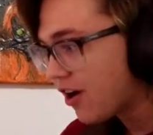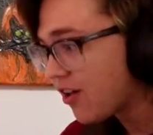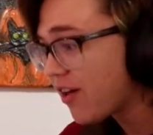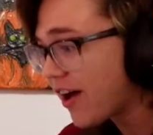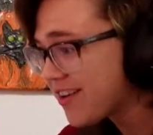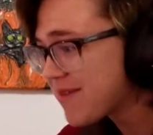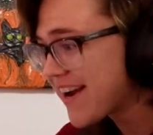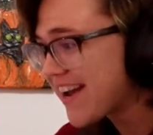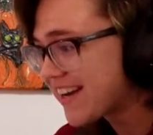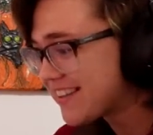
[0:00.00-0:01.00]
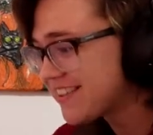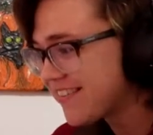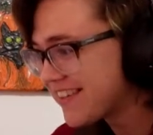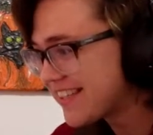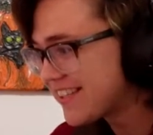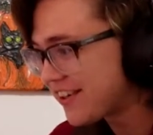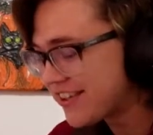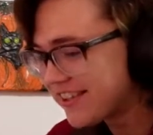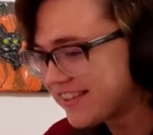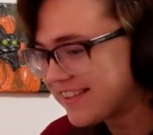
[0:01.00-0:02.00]
A lot of my edits on this are
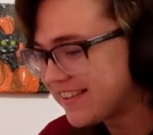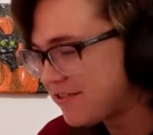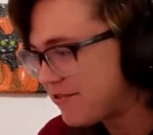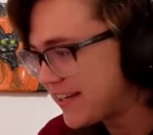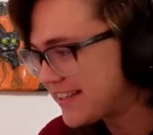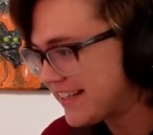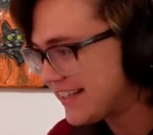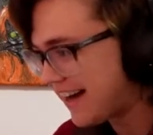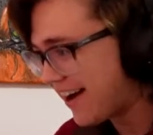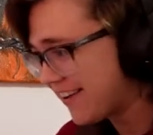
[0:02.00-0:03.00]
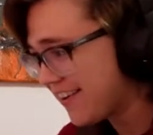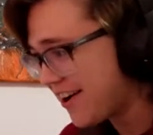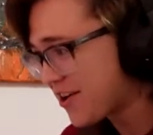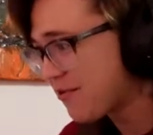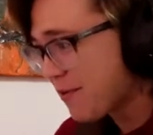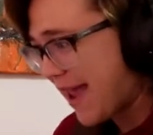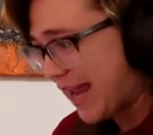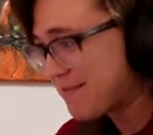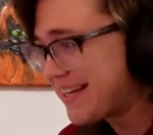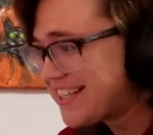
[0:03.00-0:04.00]
just fixing dialogue from
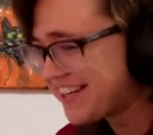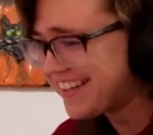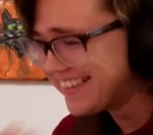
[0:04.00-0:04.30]
Hamish.